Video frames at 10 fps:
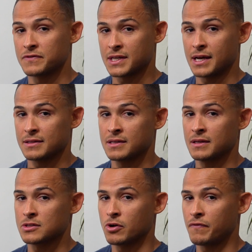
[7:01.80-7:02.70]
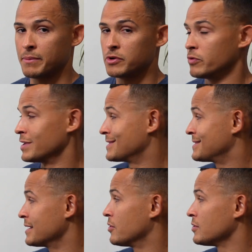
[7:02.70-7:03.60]
sets. So if I'm doing
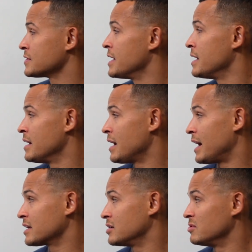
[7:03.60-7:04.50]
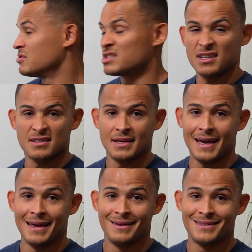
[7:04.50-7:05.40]
singles, I can do 6,
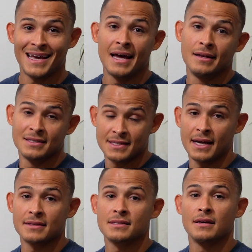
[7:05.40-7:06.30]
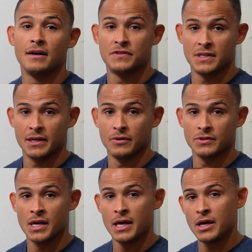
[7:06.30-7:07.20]
8, 10 sets of
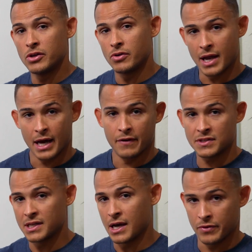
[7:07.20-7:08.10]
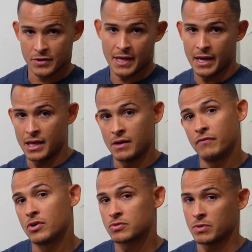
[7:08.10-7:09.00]
singles. You can kind of see how there's that
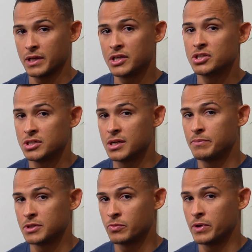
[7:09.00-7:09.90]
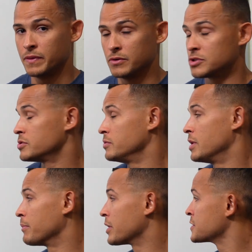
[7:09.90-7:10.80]
inverse relationship between those two
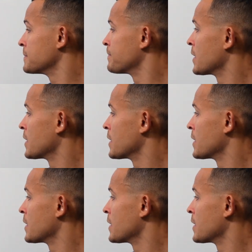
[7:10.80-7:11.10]
numbers.